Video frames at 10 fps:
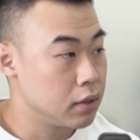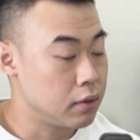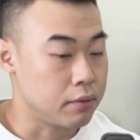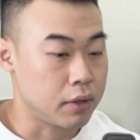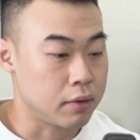
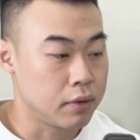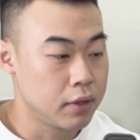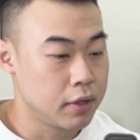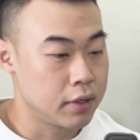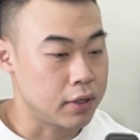Oh wow.
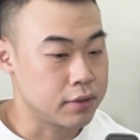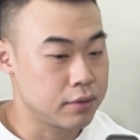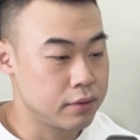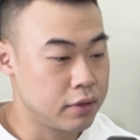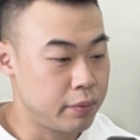Yeah.
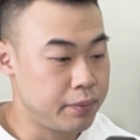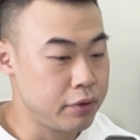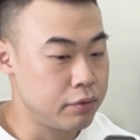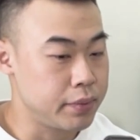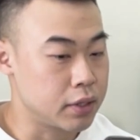So the
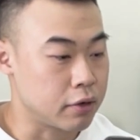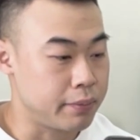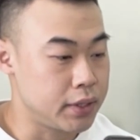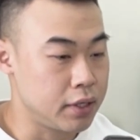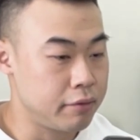people you'll be
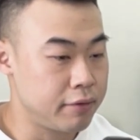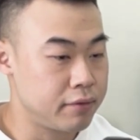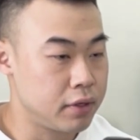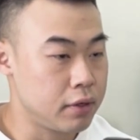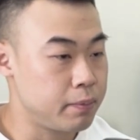competing
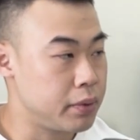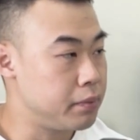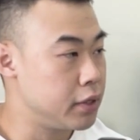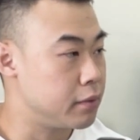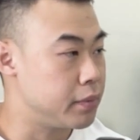with, they're
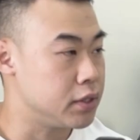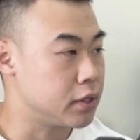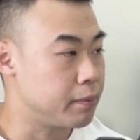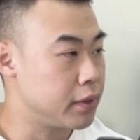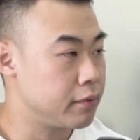people that have been
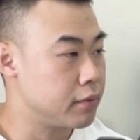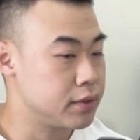jumping